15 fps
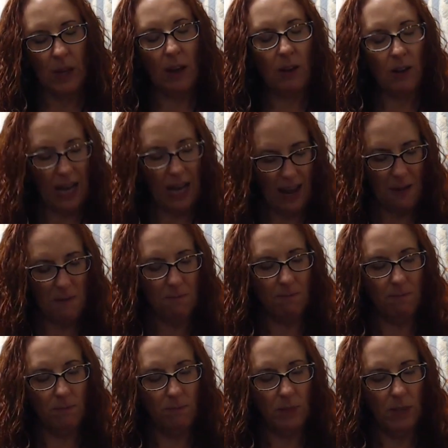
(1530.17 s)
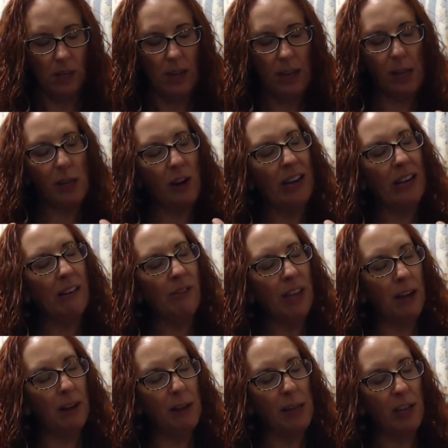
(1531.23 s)
Okay. Is there
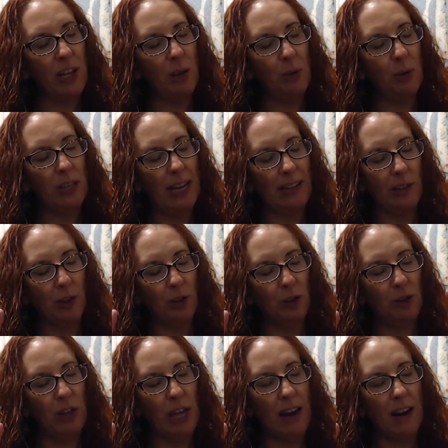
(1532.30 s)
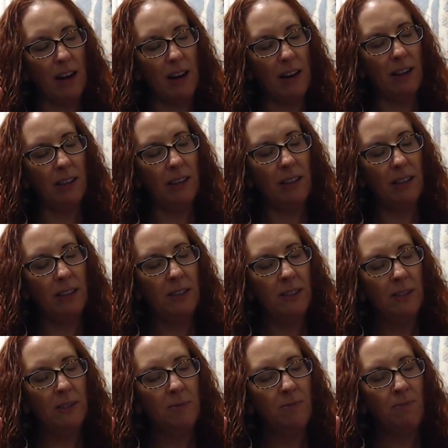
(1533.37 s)
anything else that you would like to share
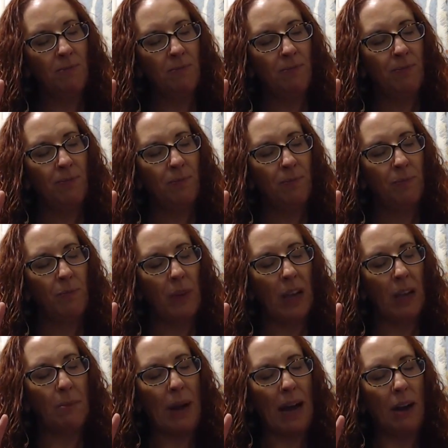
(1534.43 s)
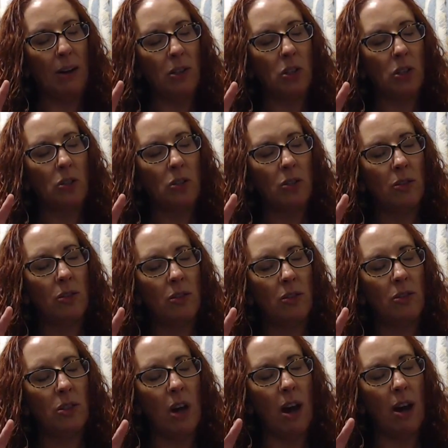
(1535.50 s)
about
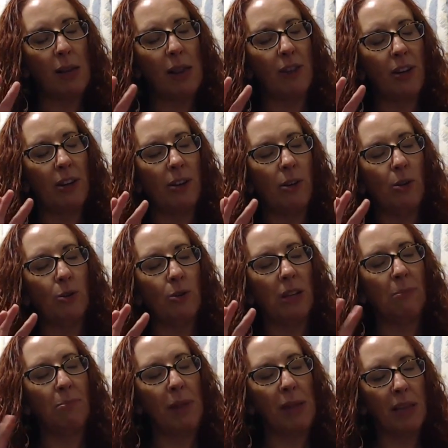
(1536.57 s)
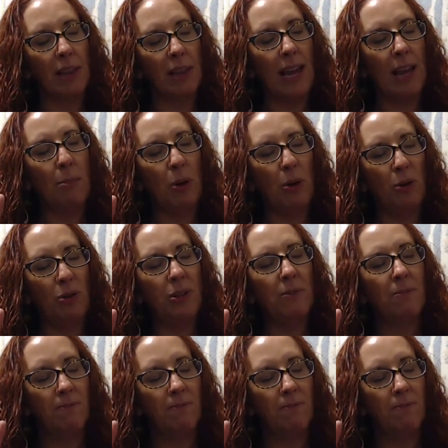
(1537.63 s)
dogs that are usually mislabeled?